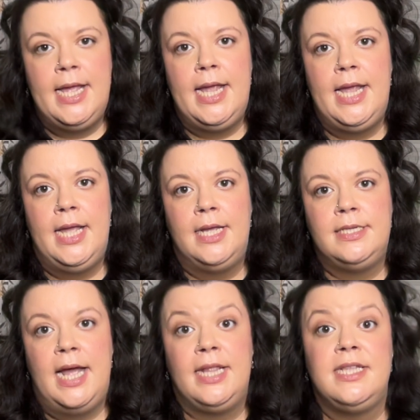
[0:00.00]
And
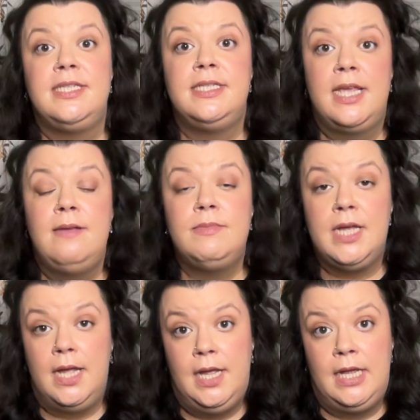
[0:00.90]
at the same
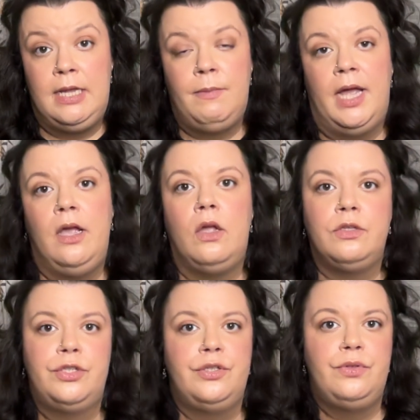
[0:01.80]
time, I
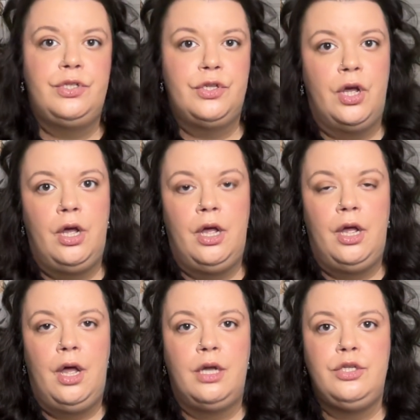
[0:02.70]
also saw
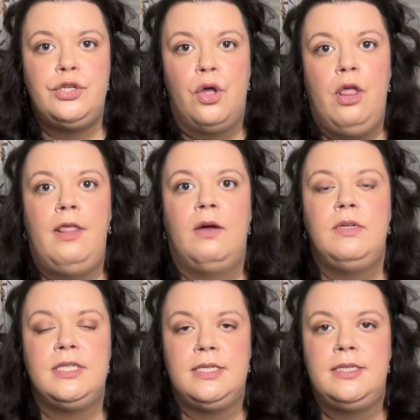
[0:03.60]
a doll that
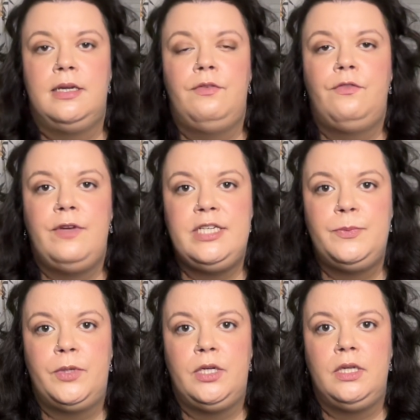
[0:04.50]
was listed on
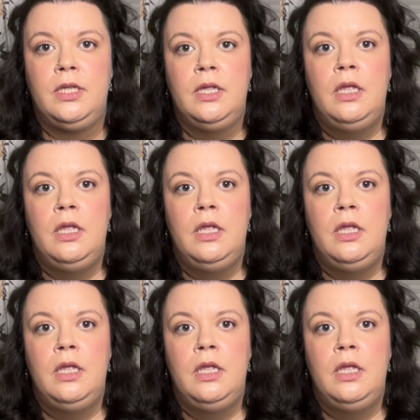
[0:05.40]
Facebook,